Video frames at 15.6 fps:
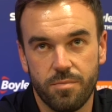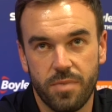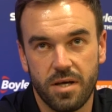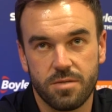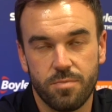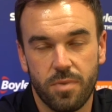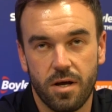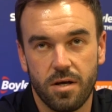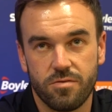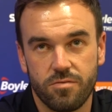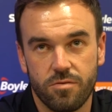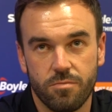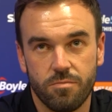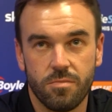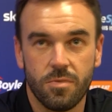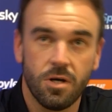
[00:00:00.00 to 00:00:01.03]
best players
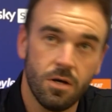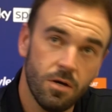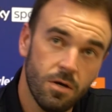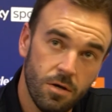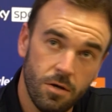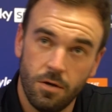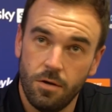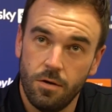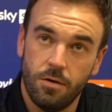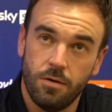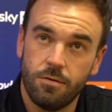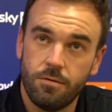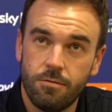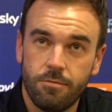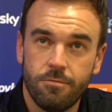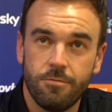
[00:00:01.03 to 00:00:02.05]
from,
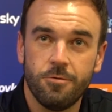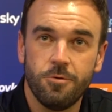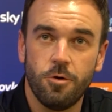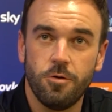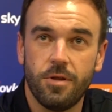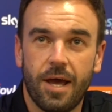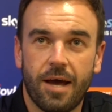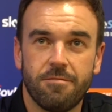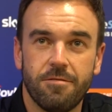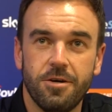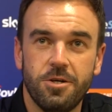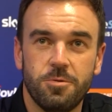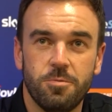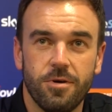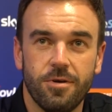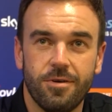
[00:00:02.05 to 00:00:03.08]
not the
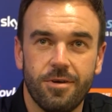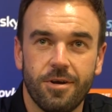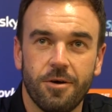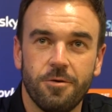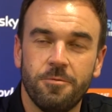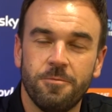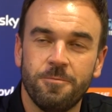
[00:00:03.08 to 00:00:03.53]
average, but, you know.